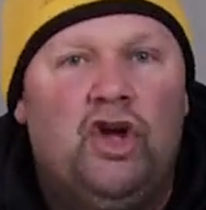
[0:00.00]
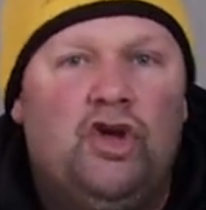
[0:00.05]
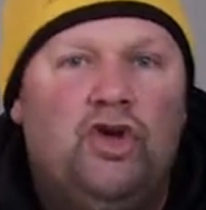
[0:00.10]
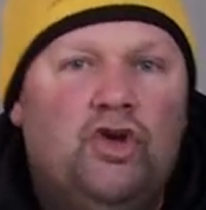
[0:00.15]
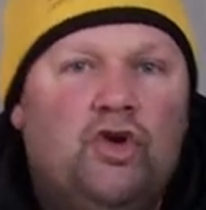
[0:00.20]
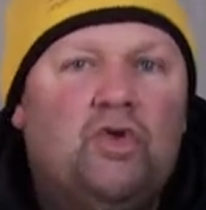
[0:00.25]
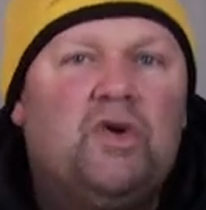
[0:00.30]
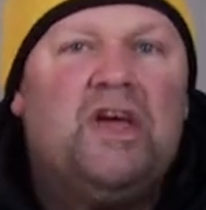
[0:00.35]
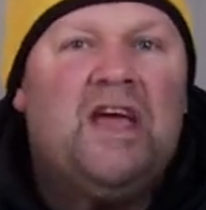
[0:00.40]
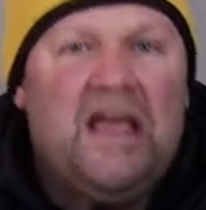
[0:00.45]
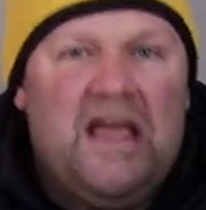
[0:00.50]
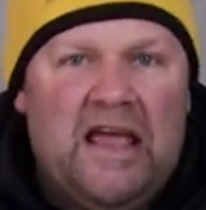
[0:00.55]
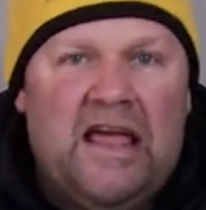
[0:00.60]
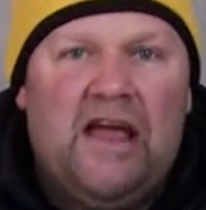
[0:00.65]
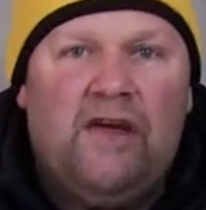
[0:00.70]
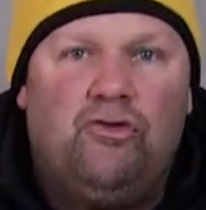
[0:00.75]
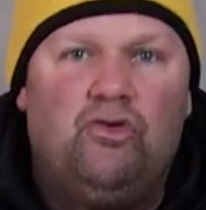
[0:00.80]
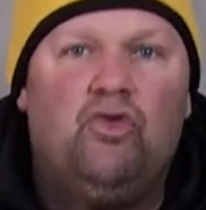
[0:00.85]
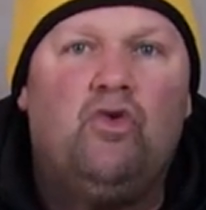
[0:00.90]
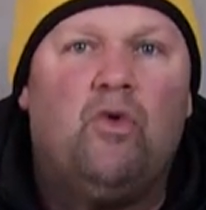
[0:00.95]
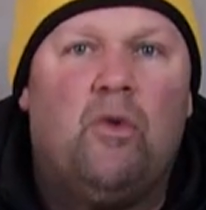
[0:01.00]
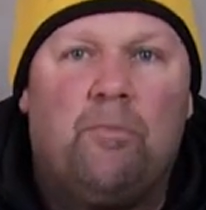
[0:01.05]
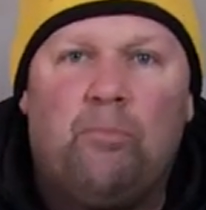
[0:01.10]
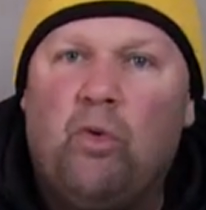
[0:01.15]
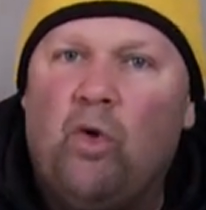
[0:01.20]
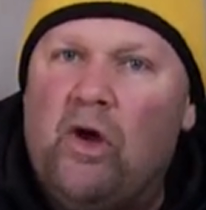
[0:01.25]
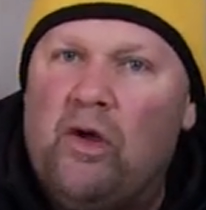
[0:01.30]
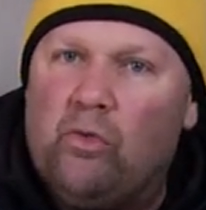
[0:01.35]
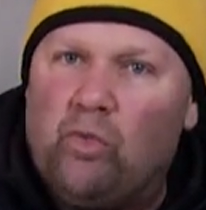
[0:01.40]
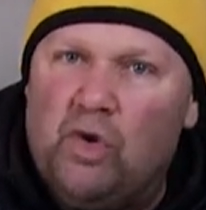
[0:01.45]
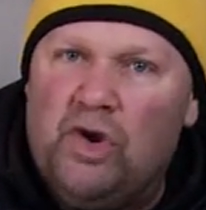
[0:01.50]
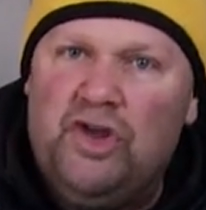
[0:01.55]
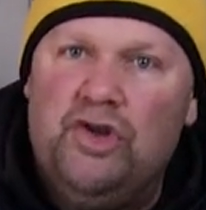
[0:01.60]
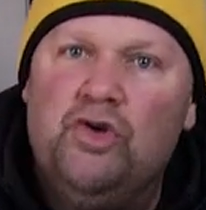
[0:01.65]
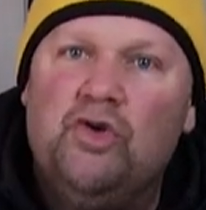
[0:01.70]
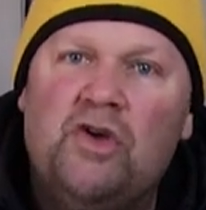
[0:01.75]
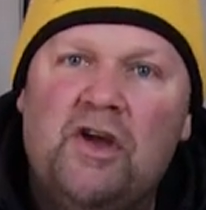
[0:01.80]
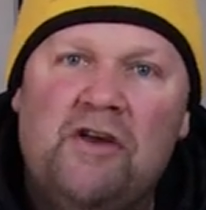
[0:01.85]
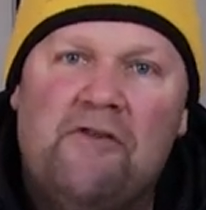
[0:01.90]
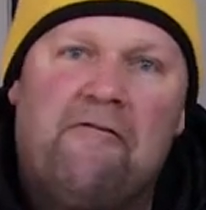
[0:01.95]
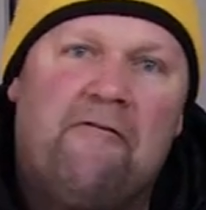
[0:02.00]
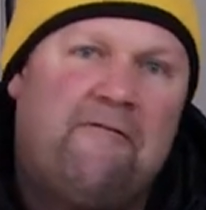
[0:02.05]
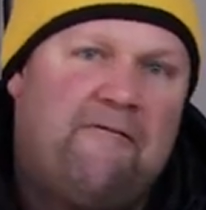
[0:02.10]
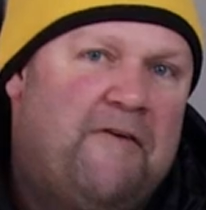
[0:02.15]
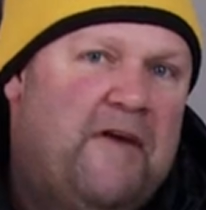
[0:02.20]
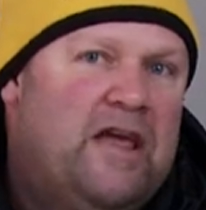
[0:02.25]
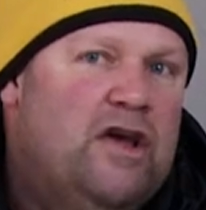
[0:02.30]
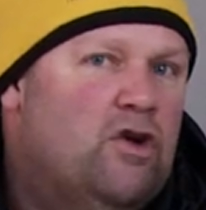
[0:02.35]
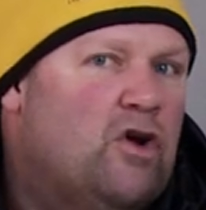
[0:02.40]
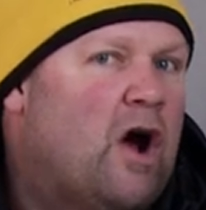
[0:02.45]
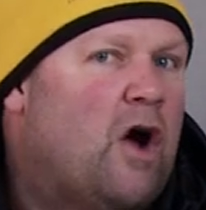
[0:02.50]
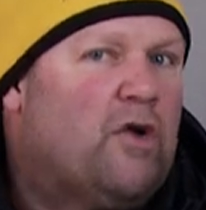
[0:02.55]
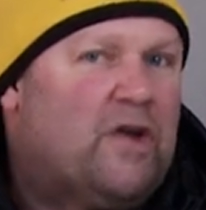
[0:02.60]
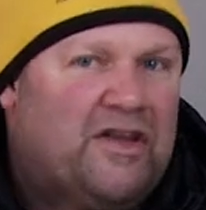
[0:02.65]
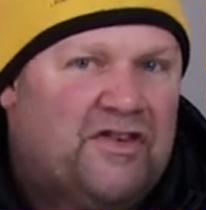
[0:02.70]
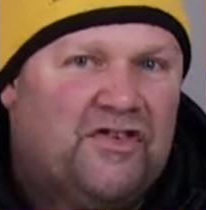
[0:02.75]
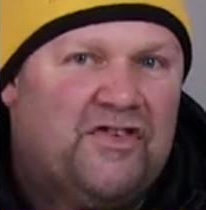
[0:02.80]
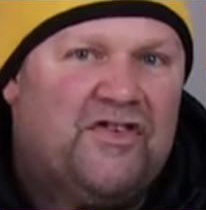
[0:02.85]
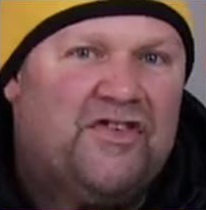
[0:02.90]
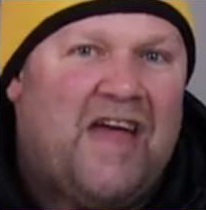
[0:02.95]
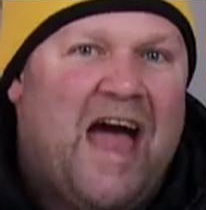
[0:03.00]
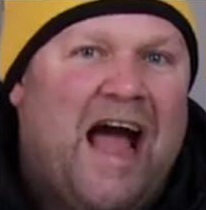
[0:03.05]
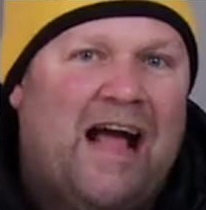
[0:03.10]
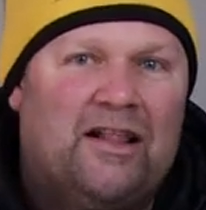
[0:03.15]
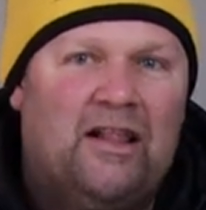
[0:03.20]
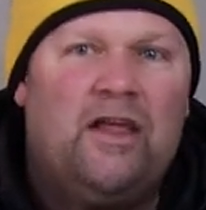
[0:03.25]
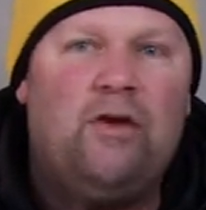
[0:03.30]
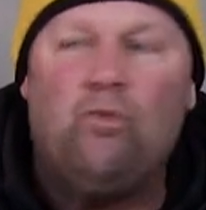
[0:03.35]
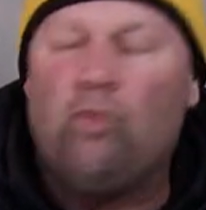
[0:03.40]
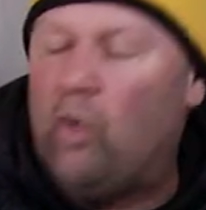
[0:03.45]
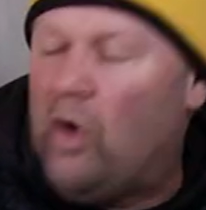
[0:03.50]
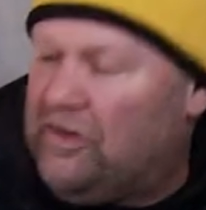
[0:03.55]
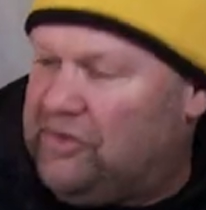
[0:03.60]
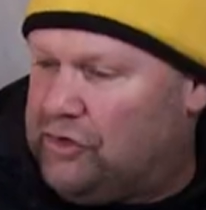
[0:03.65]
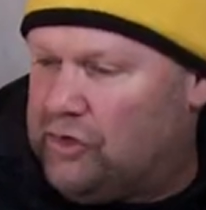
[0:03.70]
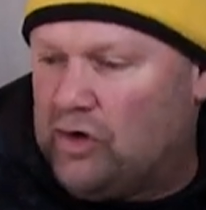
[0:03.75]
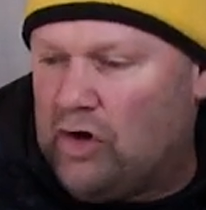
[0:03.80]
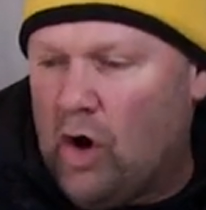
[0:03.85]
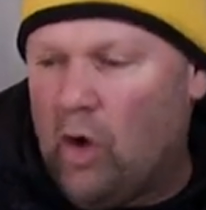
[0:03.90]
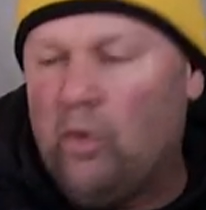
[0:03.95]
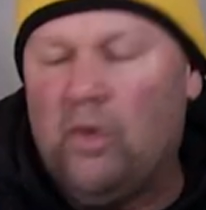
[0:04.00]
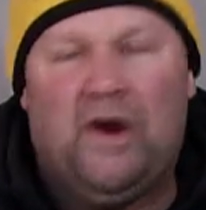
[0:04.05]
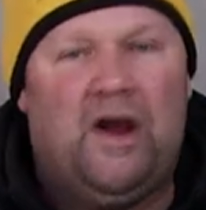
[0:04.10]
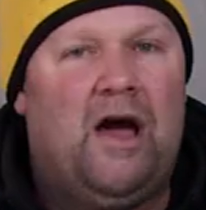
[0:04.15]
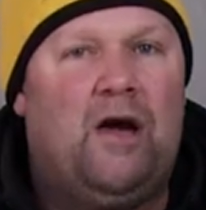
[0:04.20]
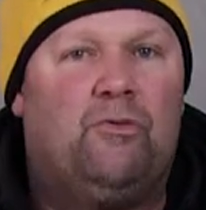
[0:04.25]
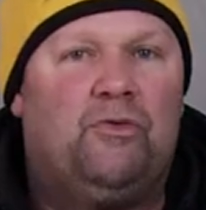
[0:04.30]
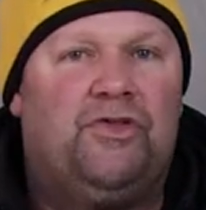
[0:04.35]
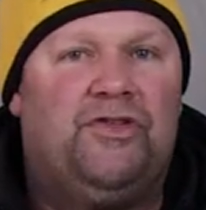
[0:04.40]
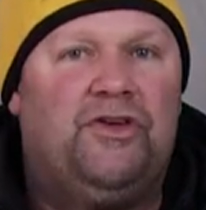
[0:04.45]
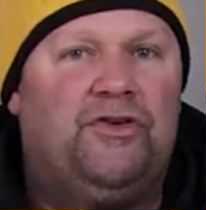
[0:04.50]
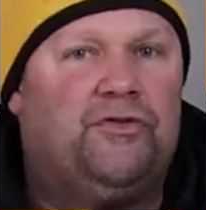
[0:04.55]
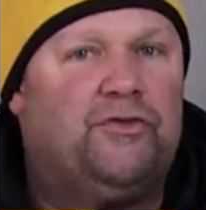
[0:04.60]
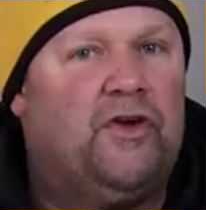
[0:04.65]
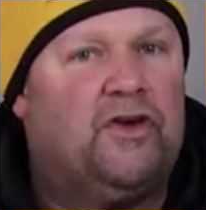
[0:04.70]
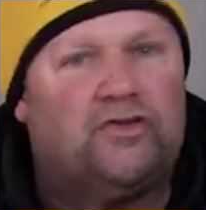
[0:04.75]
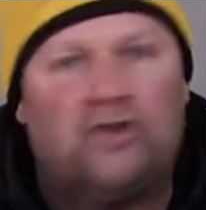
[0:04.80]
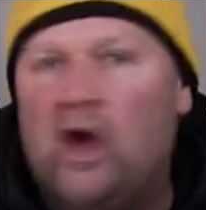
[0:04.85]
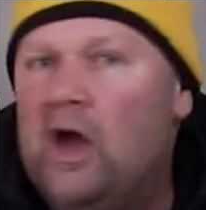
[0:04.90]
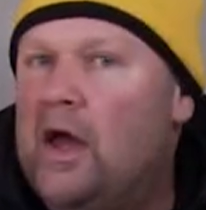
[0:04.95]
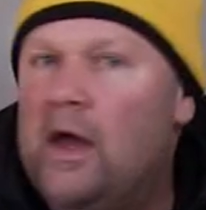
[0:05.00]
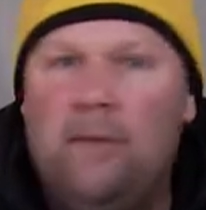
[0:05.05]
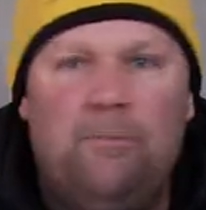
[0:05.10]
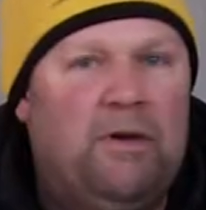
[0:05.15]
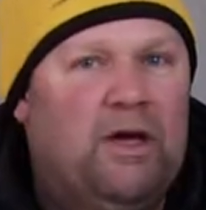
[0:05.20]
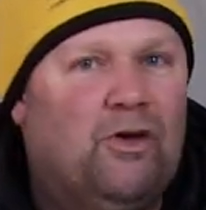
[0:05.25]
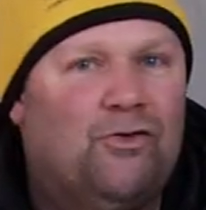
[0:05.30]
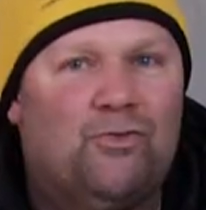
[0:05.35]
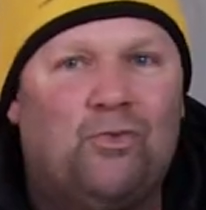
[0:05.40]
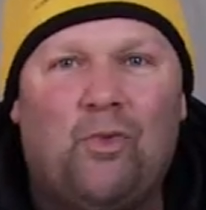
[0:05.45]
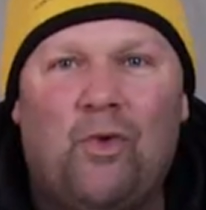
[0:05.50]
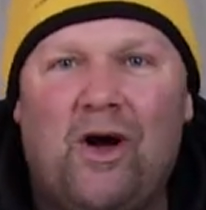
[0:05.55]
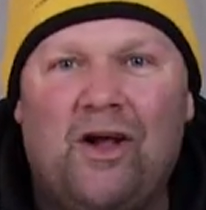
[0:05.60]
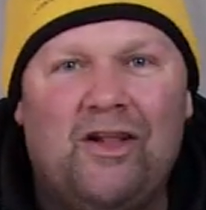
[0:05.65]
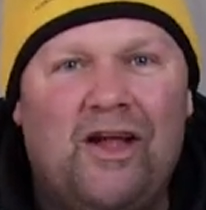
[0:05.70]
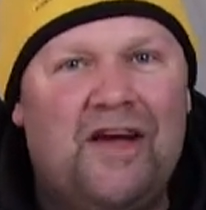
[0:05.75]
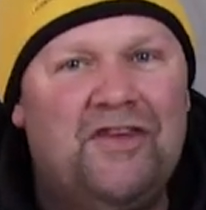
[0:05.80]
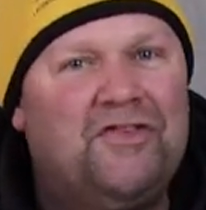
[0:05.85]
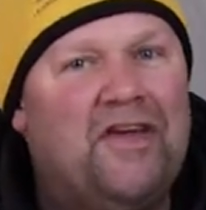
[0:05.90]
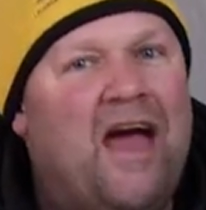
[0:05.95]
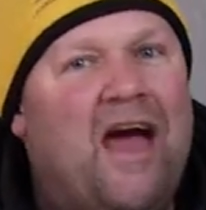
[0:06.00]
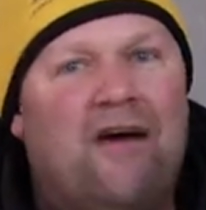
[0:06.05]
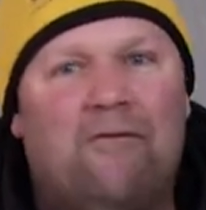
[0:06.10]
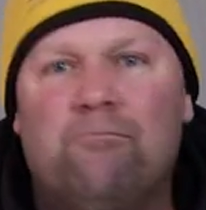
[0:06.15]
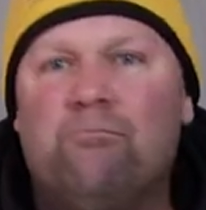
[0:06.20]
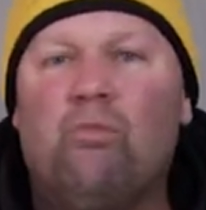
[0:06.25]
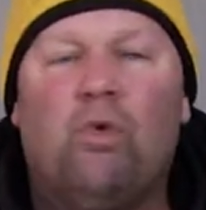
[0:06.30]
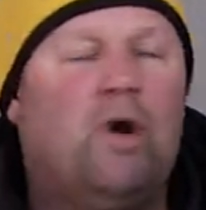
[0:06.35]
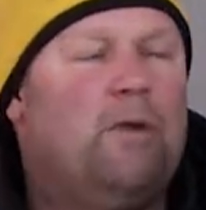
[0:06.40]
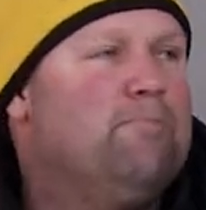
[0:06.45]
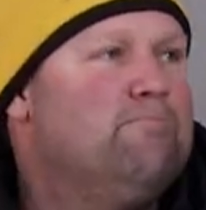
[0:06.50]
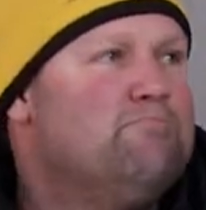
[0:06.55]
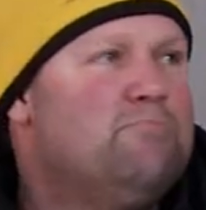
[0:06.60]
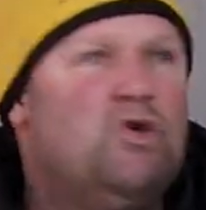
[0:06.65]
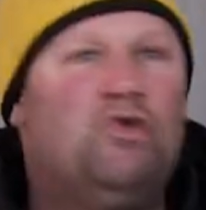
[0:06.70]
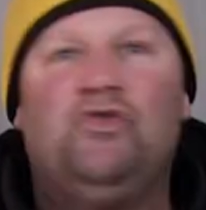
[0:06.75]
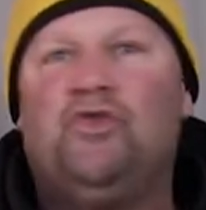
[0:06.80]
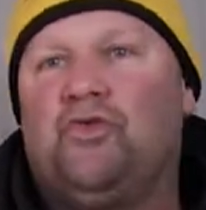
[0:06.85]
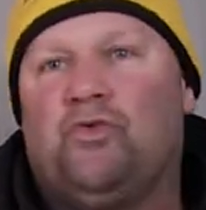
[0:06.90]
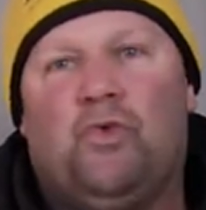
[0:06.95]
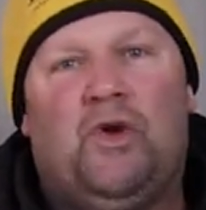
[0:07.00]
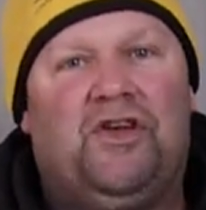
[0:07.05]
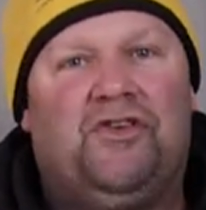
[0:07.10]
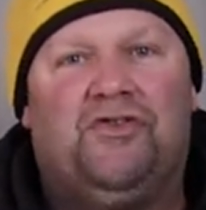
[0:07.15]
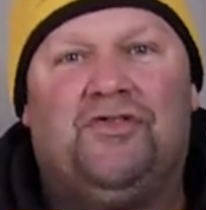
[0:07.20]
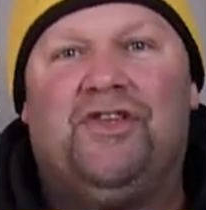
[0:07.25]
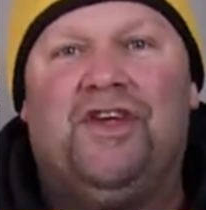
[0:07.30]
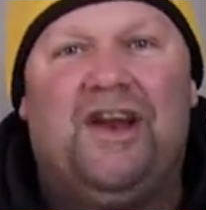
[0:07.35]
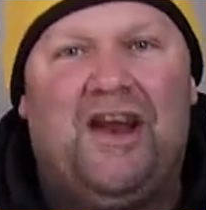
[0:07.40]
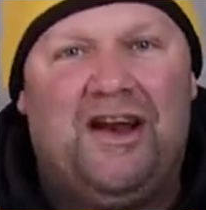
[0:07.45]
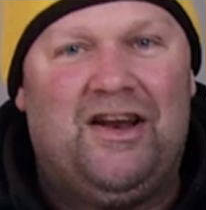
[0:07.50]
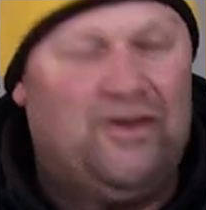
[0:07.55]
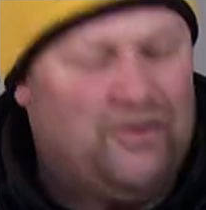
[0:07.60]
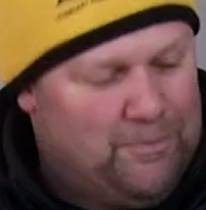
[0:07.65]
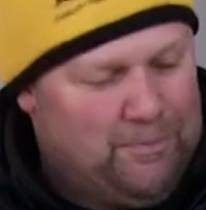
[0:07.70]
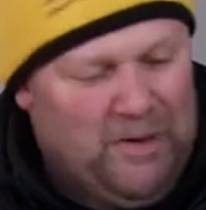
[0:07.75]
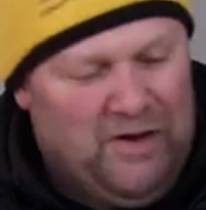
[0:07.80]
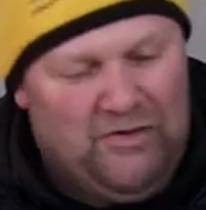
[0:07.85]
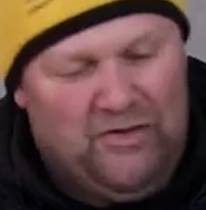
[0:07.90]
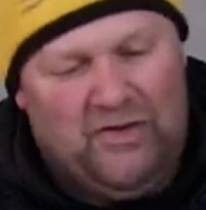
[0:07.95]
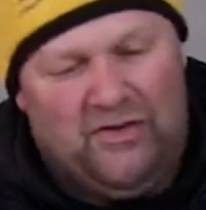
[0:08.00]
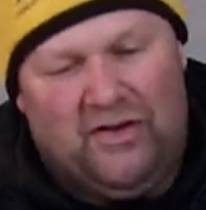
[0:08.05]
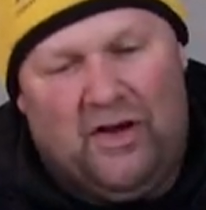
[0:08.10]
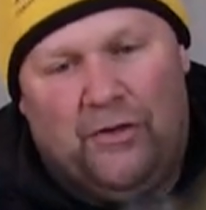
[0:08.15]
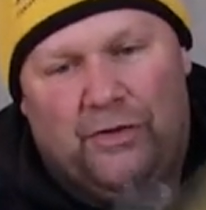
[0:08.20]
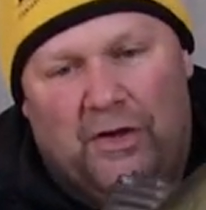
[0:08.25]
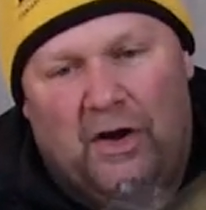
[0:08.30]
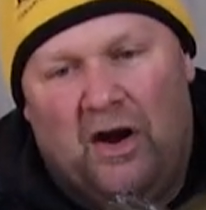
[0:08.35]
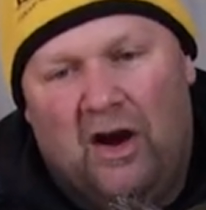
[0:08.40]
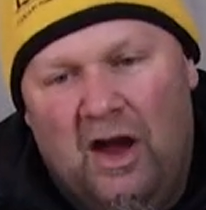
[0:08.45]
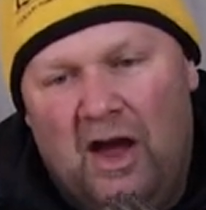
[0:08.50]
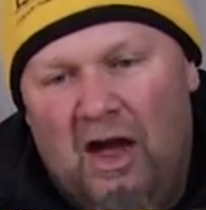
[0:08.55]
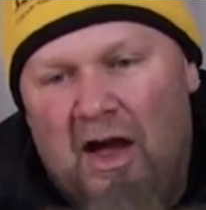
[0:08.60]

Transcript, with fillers: You can get to a point where you can figure out exactly what's going on with these fish because walleyes have more mood swings than any species out there.